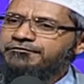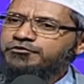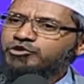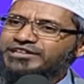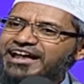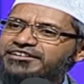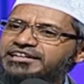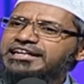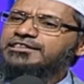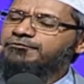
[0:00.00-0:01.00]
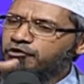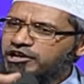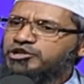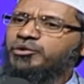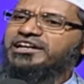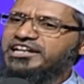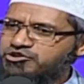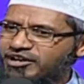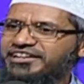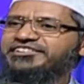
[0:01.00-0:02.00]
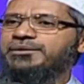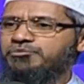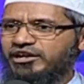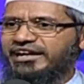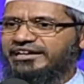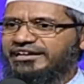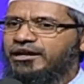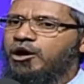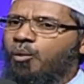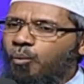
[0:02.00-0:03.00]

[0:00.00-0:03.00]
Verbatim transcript: if you translate the full into English, you'll understand more correctly.